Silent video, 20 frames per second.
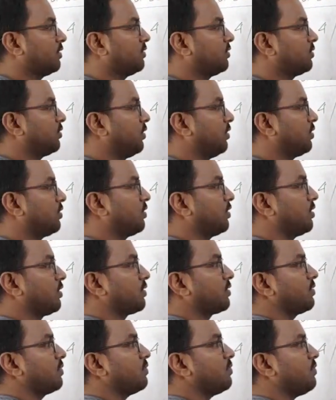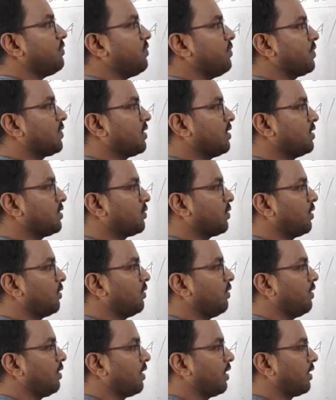So square
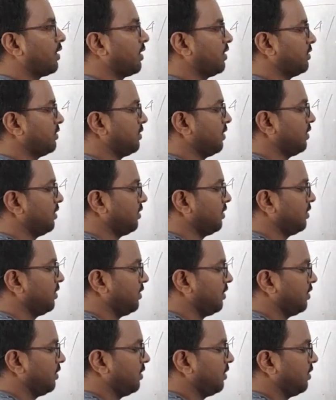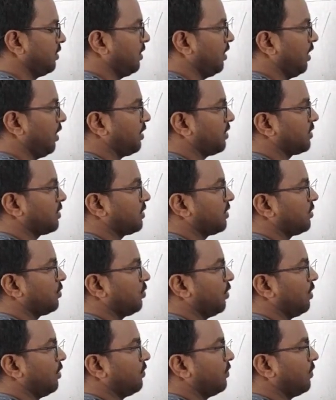will get cancelled. X
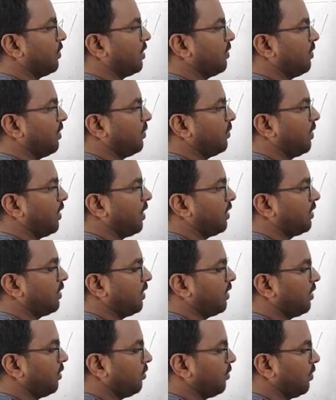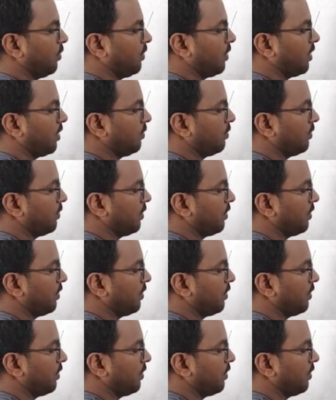24 divided by 100, it will become